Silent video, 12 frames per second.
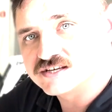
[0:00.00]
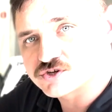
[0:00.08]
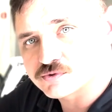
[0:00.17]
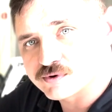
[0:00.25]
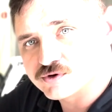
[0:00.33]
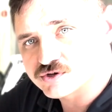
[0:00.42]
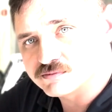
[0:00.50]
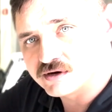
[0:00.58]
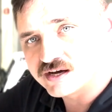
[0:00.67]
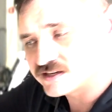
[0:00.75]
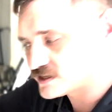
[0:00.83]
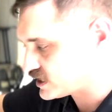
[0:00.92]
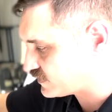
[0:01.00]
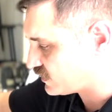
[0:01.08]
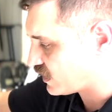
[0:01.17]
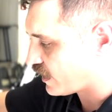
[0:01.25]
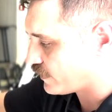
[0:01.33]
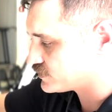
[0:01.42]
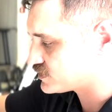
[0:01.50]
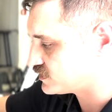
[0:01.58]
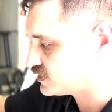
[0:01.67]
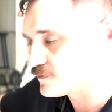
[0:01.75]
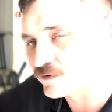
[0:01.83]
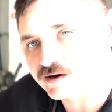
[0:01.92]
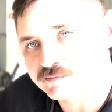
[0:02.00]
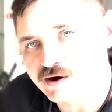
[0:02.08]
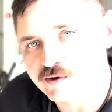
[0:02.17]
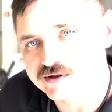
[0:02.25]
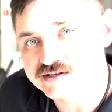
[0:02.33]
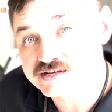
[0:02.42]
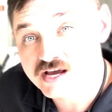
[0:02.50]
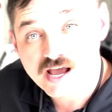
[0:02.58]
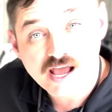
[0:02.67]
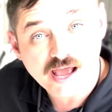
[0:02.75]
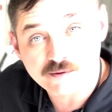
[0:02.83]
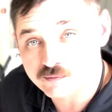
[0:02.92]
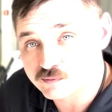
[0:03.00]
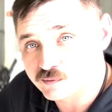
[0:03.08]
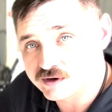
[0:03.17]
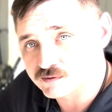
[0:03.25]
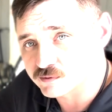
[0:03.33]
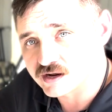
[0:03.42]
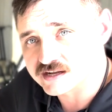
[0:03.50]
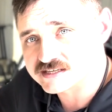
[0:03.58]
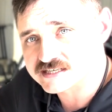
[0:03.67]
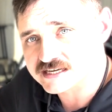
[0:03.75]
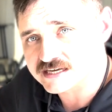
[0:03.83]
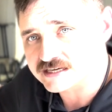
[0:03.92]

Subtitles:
distribution bus and then out to the different components, and we're not seeing